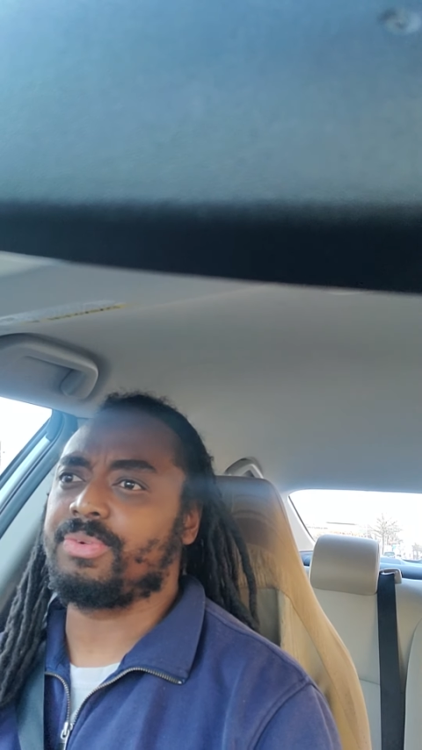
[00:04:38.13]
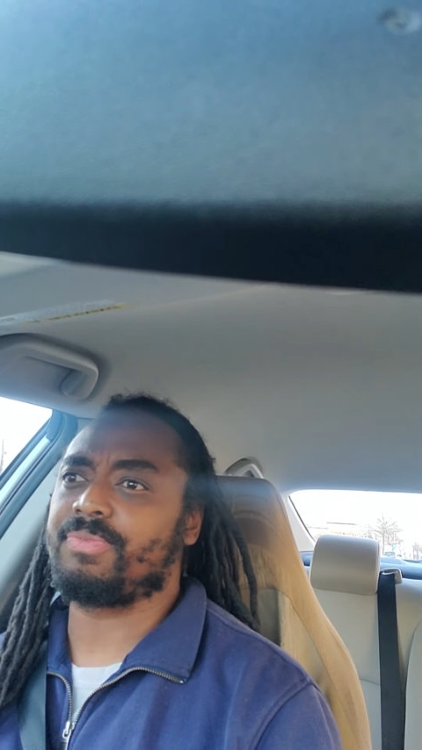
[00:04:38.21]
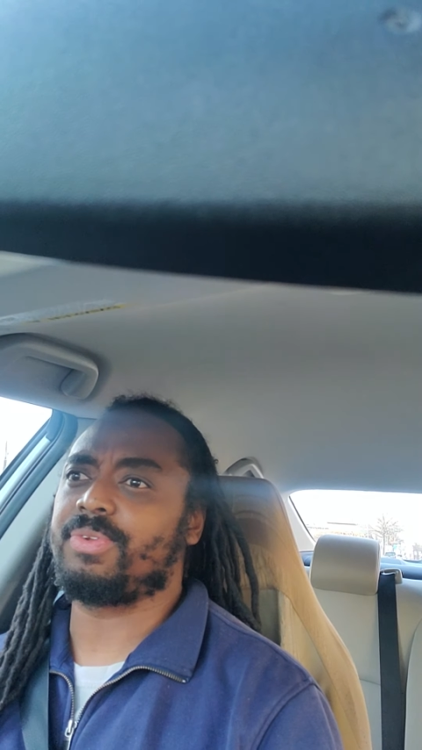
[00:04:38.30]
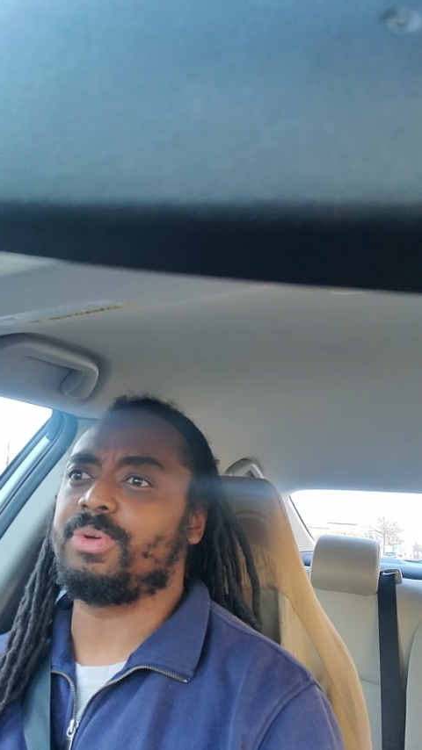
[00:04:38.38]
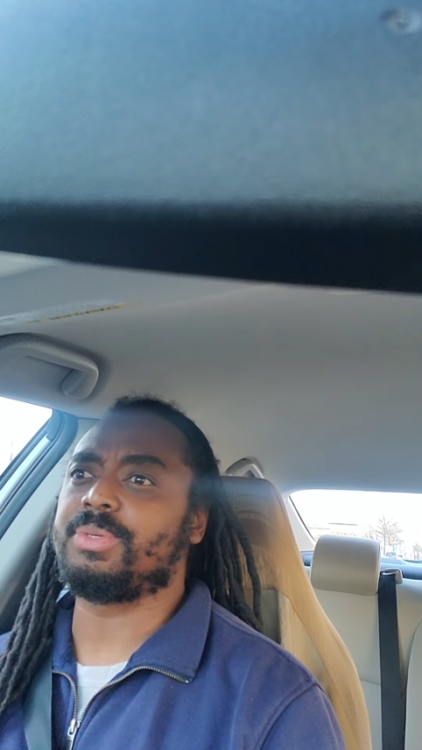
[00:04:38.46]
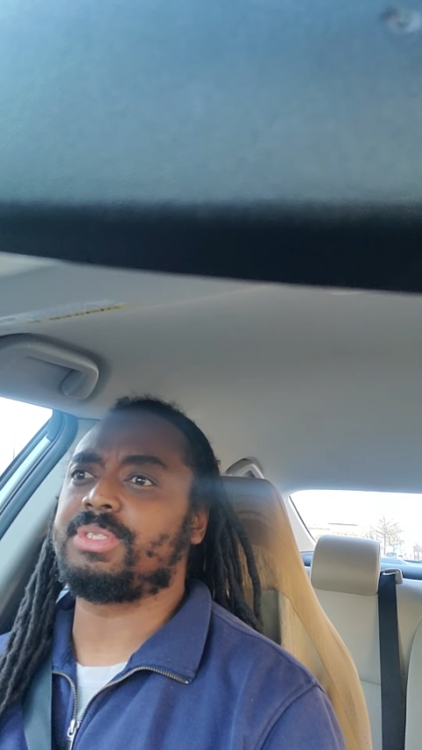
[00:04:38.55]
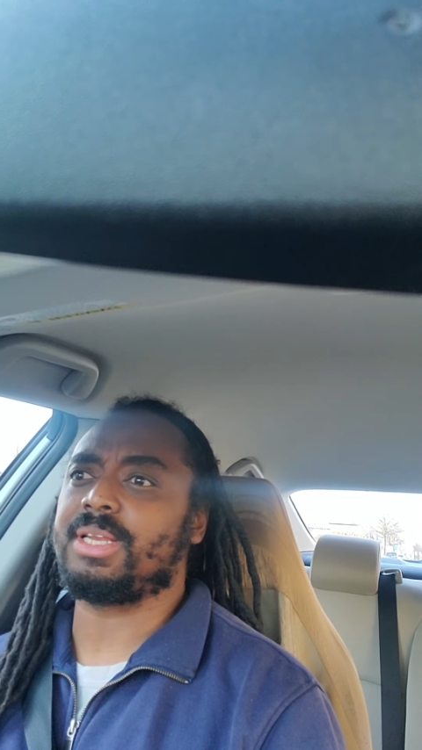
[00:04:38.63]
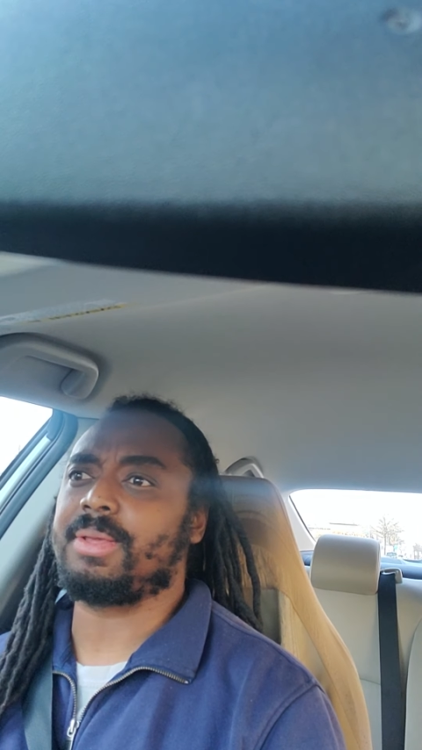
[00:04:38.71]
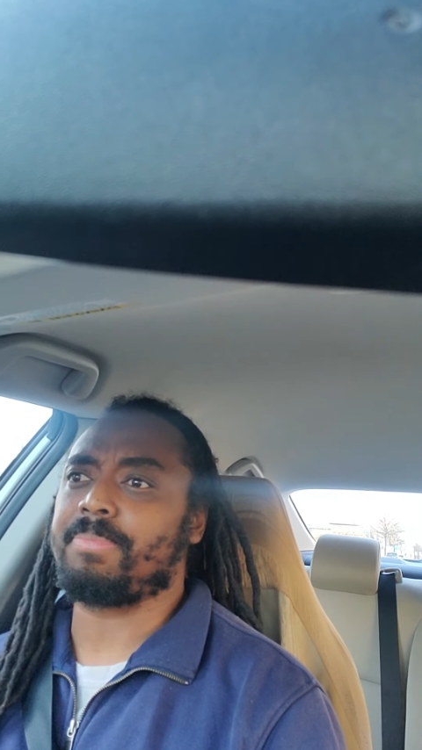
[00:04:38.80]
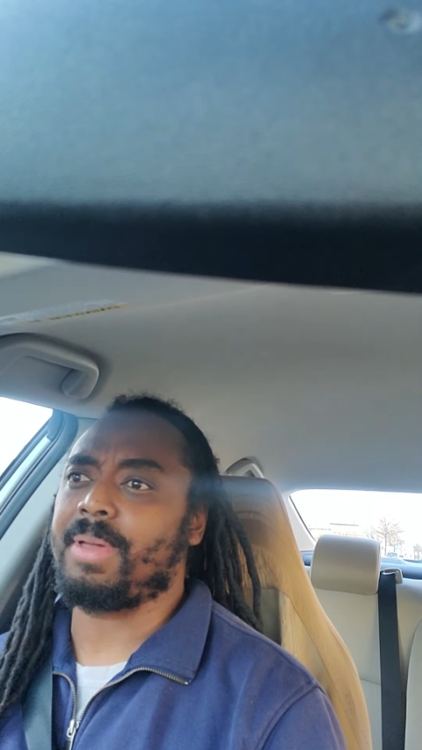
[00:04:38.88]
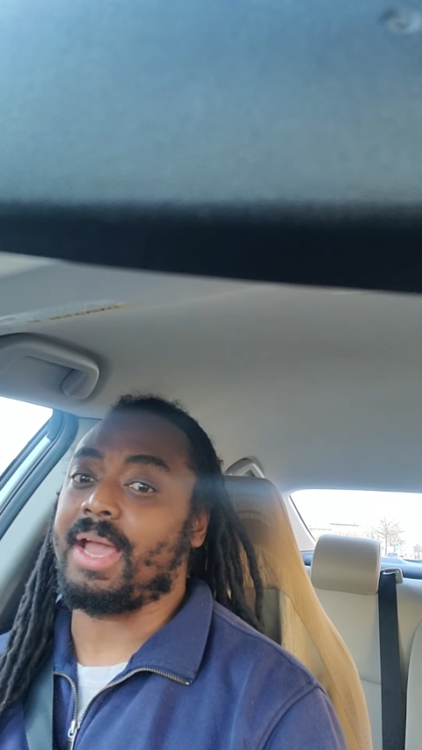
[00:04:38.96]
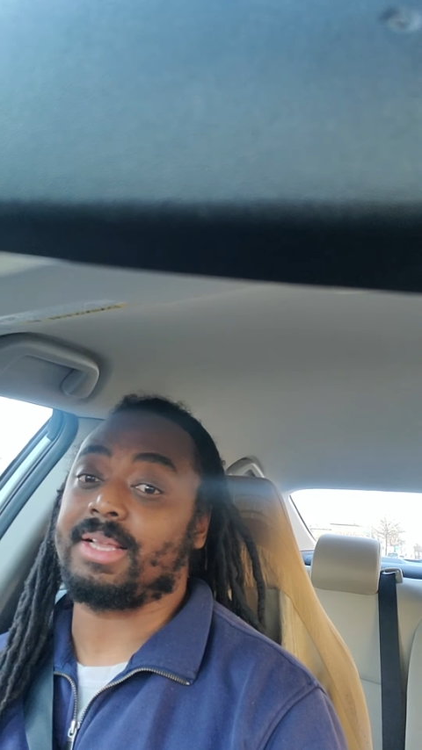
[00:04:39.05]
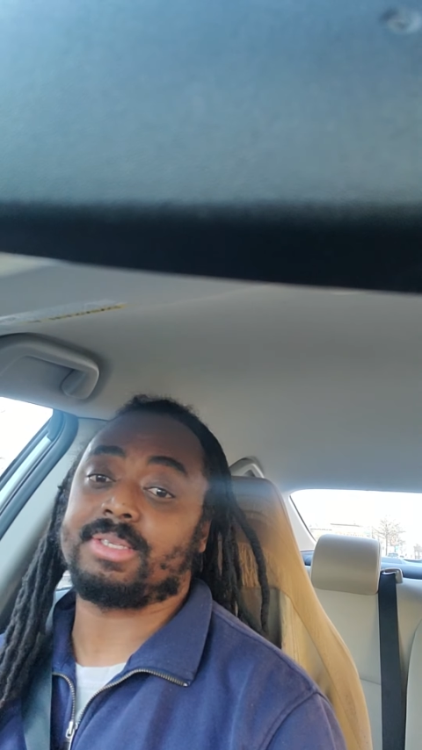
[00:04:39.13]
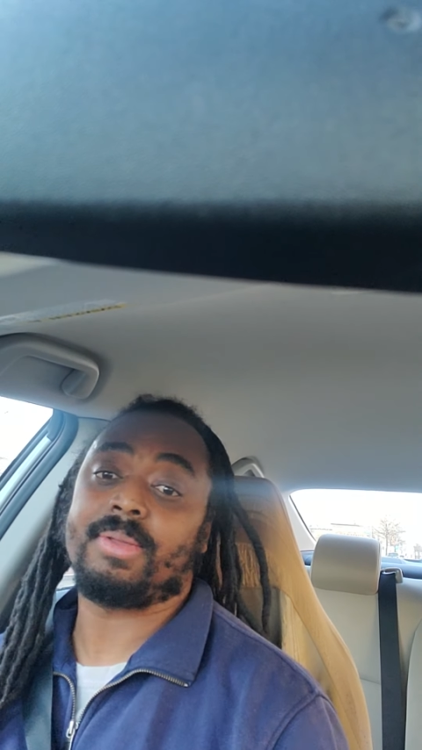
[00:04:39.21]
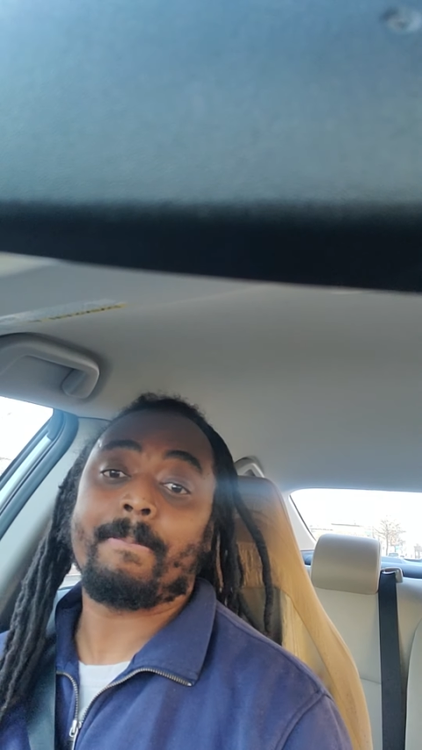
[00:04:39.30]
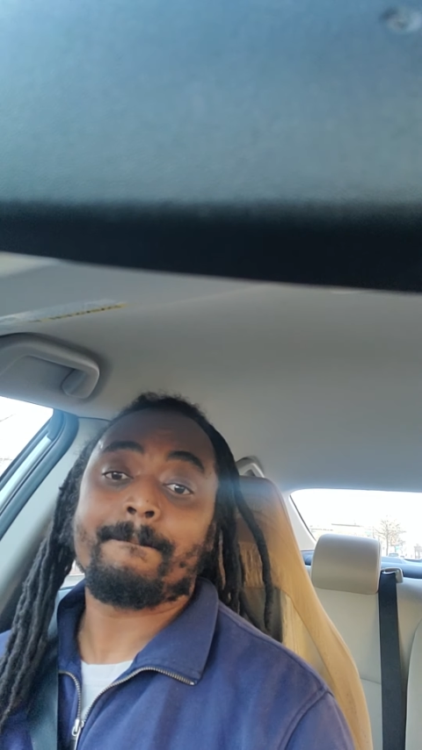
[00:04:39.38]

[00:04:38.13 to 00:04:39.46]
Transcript: influence and impact.